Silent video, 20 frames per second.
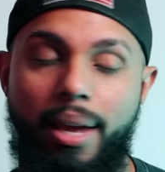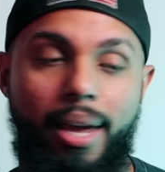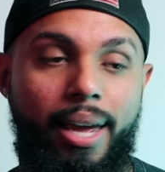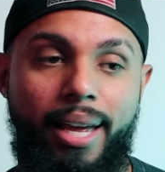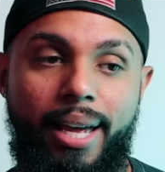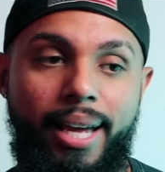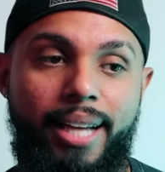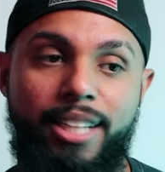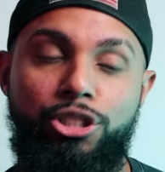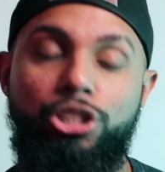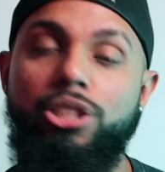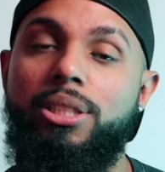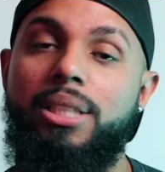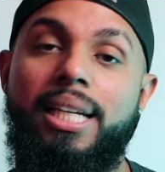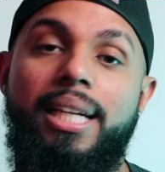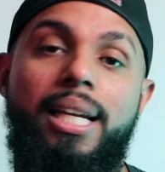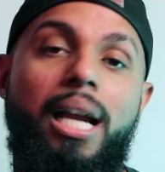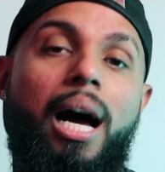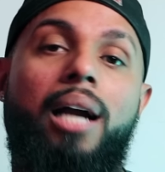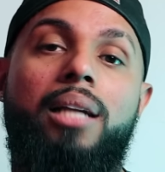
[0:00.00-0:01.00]

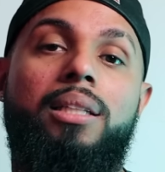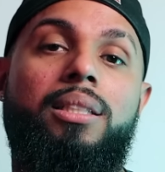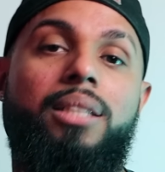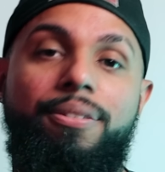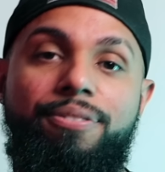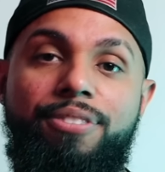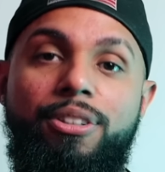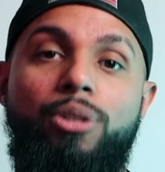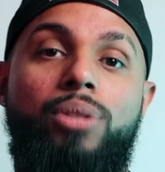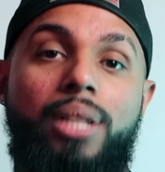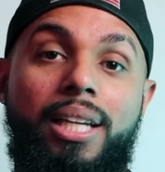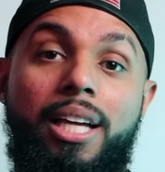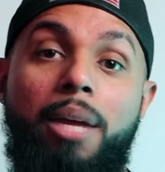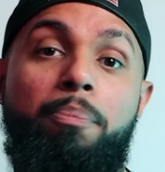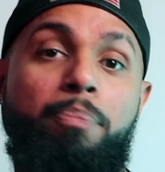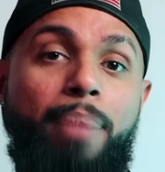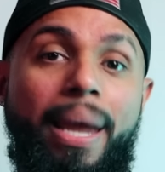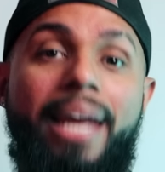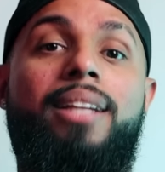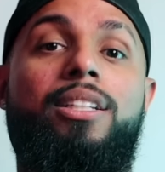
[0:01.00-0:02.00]
It honestly feels like a
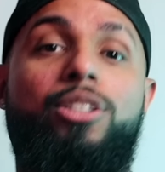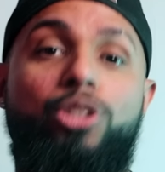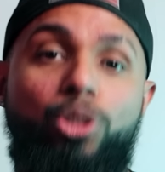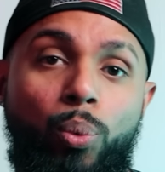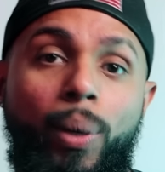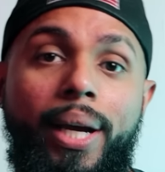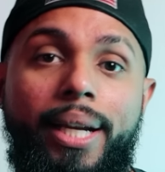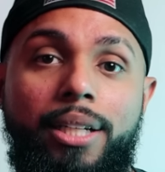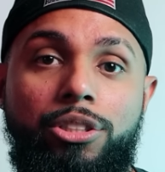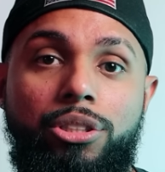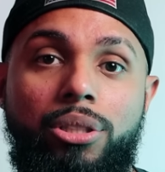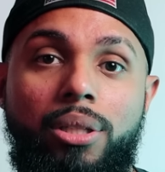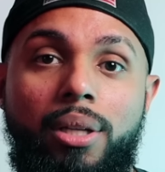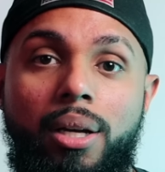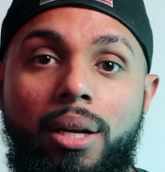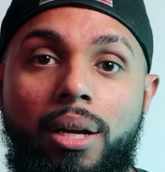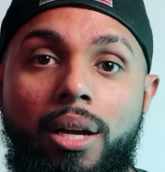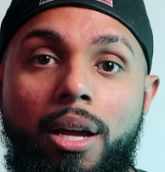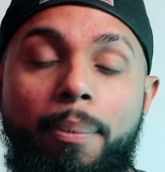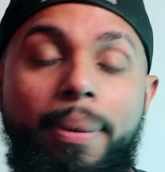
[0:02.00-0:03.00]
bait and switch.
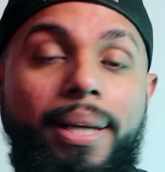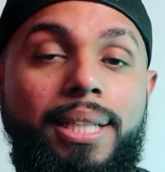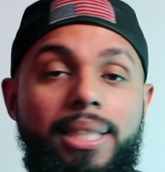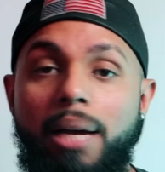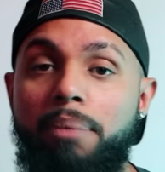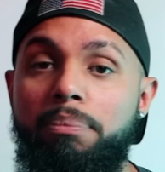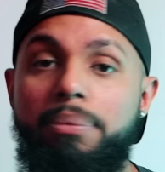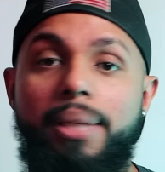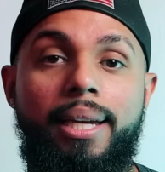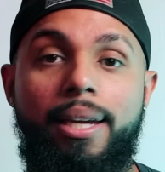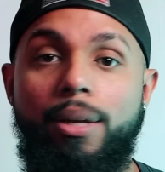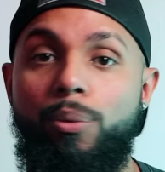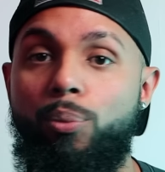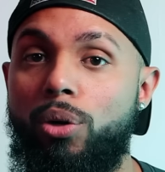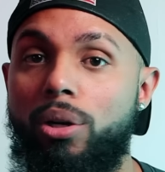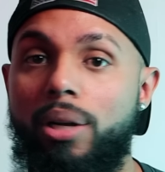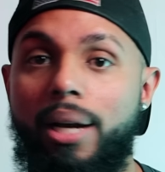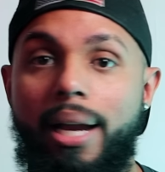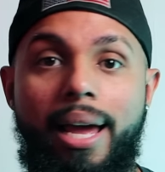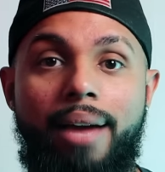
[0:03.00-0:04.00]
Because I'm thinking
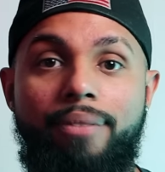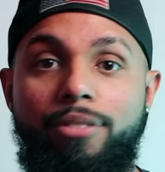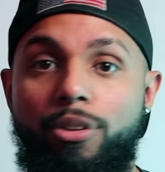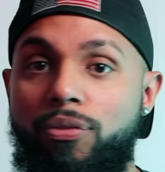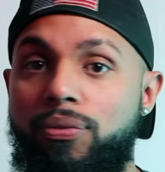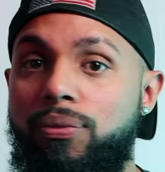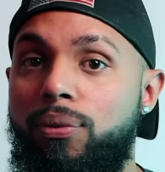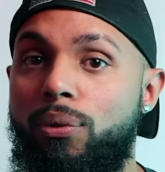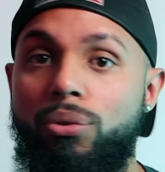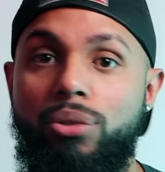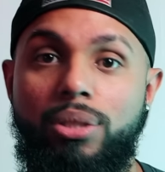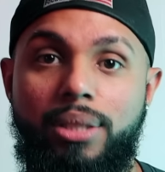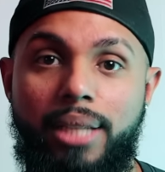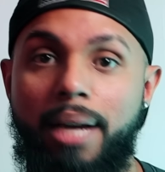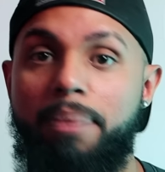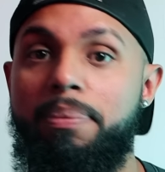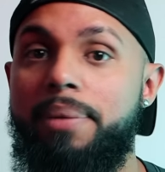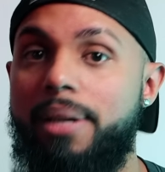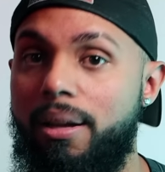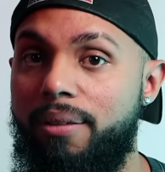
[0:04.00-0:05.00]
we're going to have a full
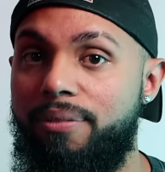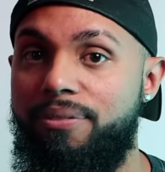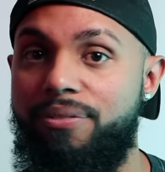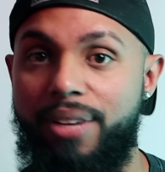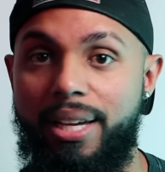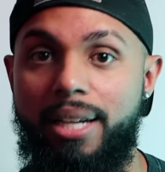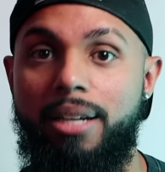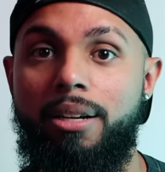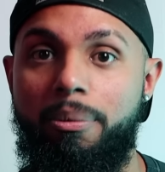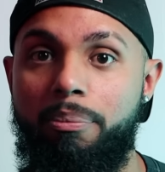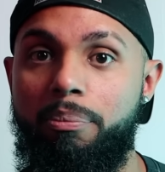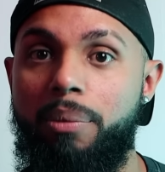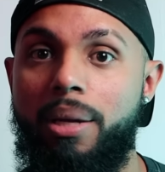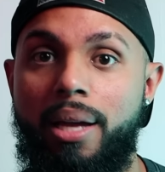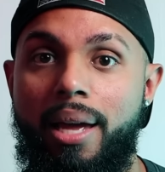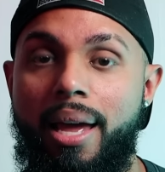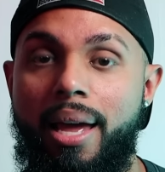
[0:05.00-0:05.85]
segment of Venom